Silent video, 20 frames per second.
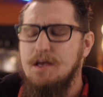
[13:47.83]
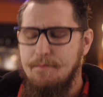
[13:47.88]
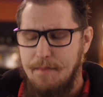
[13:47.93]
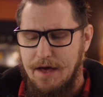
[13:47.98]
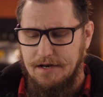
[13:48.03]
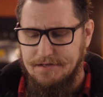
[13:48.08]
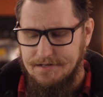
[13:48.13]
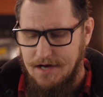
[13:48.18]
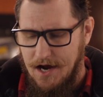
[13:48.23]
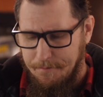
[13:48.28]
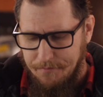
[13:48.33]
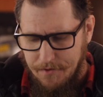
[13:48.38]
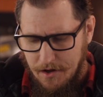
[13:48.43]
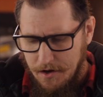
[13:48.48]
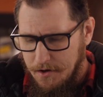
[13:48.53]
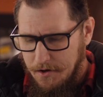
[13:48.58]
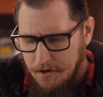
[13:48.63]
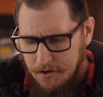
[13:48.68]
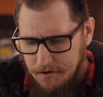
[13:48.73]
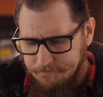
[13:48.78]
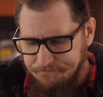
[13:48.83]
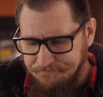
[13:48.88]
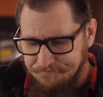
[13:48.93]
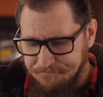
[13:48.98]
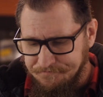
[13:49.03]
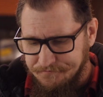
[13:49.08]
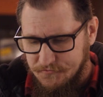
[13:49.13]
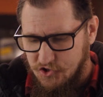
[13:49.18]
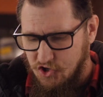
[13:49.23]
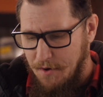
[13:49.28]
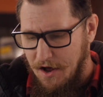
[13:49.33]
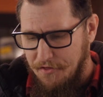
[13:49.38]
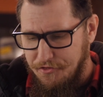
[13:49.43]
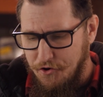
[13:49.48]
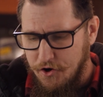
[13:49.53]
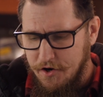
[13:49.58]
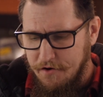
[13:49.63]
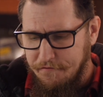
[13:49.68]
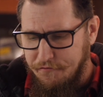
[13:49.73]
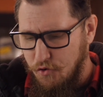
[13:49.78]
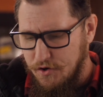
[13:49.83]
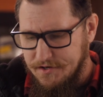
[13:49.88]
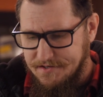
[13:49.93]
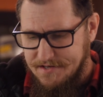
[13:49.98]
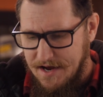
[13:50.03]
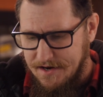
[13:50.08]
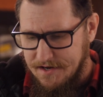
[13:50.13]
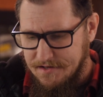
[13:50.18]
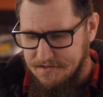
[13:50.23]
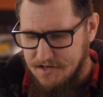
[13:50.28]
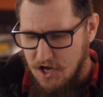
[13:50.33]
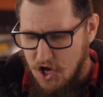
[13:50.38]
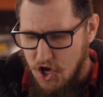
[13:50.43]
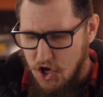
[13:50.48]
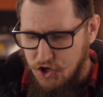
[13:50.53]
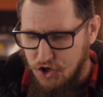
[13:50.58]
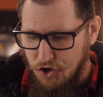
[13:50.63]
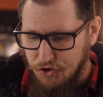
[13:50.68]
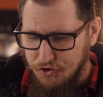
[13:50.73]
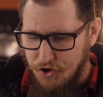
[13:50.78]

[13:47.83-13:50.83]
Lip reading: amount of time. So about 30 to 40 seconds, you'll